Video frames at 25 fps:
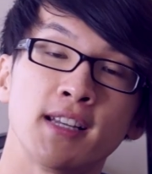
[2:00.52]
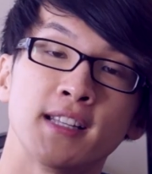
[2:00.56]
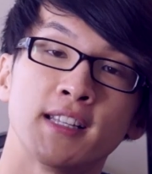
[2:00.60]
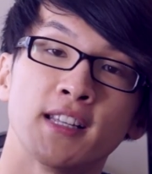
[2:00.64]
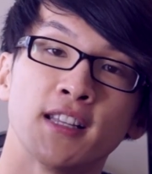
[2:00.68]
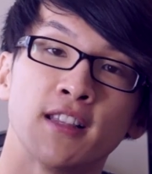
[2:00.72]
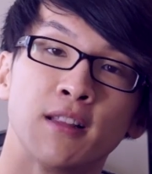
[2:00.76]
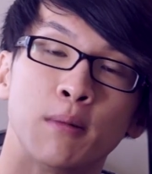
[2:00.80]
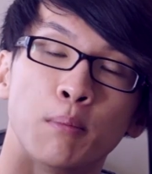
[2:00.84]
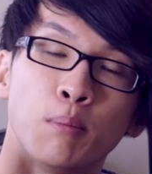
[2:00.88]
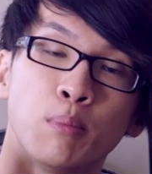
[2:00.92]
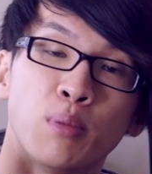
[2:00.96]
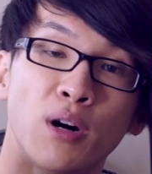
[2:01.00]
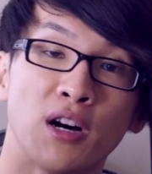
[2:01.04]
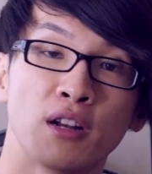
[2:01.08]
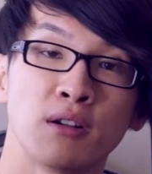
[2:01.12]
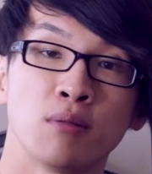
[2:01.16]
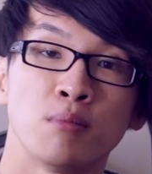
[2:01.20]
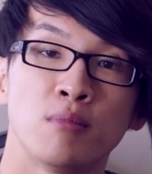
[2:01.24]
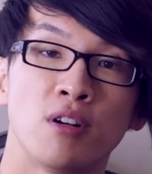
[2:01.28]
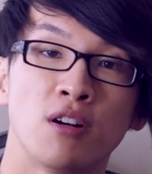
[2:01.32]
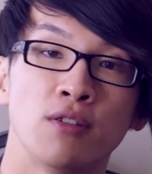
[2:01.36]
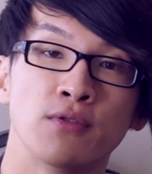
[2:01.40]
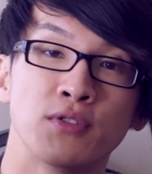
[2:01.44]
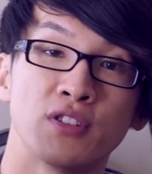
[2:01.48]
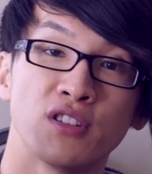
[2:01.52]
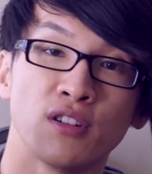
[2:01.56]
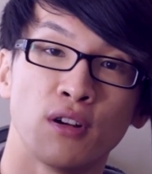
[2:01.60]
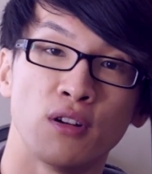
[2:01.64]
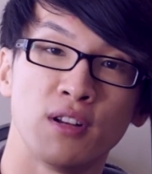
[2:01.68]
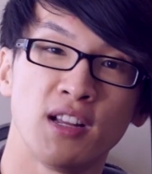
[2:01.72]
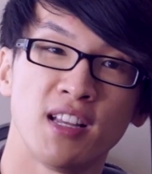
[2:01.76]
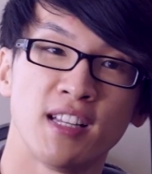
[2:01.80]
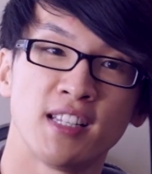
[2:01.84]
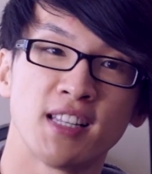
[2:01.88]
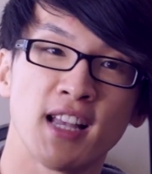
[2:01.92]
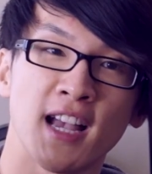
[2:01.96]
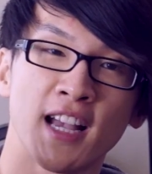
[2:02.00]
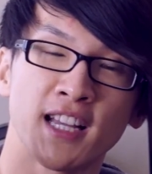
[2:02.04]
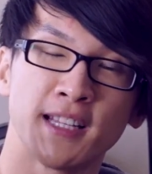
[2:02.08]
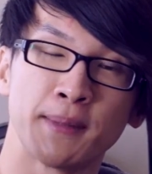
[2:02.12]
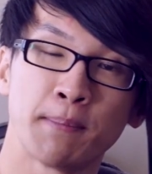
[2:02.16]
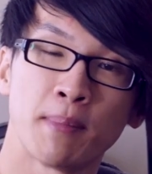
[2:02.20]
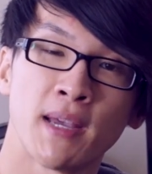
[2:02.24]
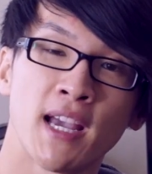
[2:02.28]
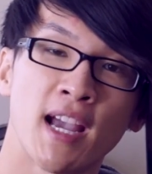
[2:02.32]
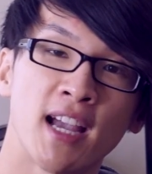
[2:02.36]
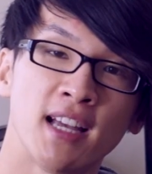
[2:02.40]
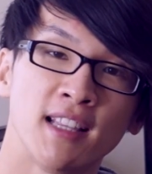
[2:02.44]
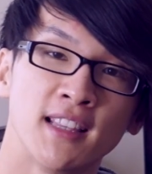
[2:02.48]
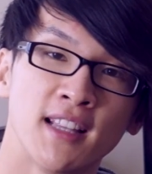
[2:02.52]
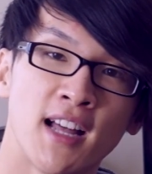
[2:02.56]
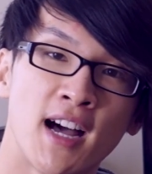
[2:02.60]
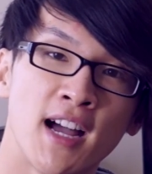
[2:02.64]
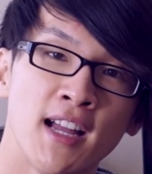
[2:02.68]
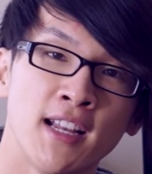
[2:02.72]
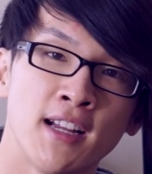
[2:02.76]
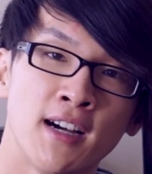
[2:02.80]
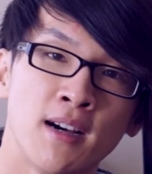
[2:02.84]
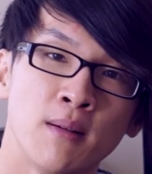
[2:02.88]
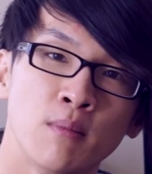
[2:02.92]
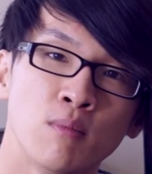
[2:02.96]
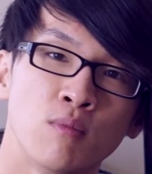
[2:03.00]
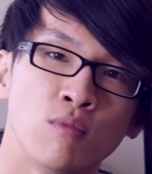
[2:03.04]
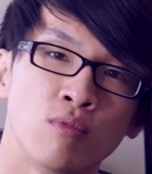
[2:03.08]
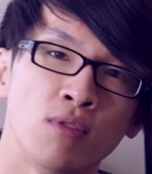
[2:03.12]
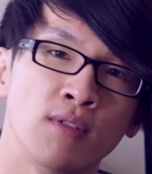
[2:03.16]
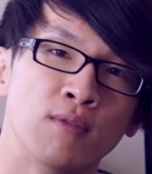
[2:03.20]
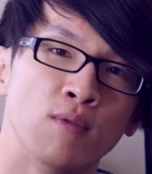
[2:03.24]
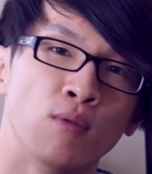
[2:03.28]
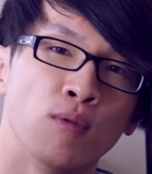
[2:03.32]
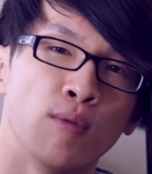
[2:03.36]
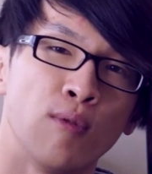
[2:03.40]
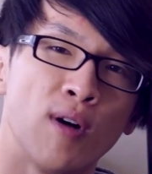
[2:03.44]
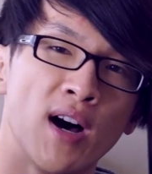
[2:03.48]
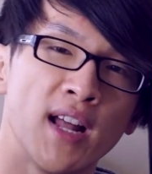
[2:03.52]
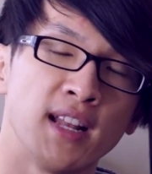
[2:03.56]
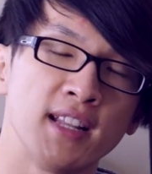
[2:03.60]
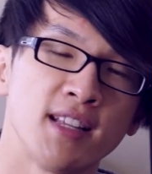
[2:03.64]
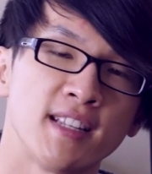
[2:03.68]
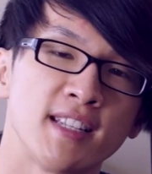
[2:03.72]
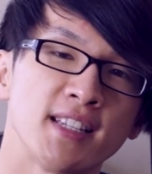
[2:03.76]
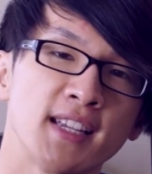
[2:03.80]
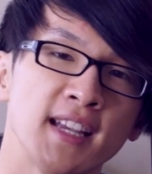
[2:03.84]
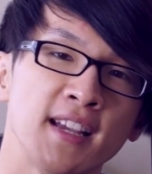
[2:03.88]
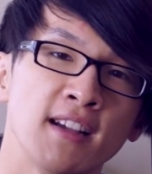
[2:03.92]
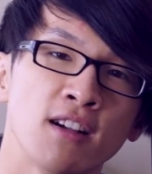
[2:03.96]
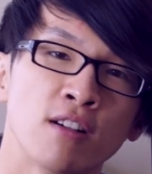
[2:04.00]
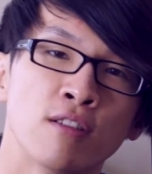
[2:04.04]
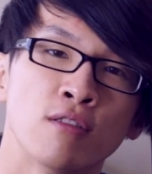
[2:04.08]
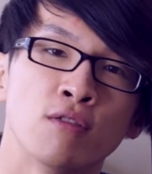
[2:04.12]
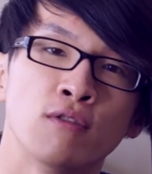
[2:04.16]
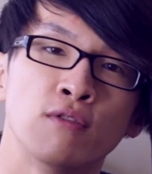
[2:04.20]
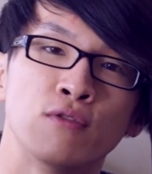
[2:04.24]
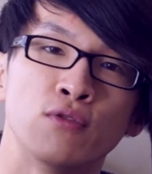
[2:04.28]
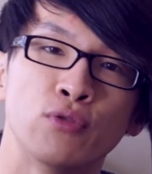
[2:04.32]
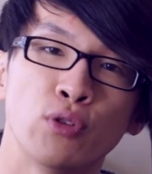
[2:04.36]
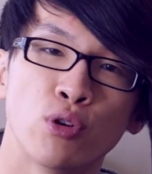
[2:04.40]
sits at the bottom of Sony's XBA lineup with one single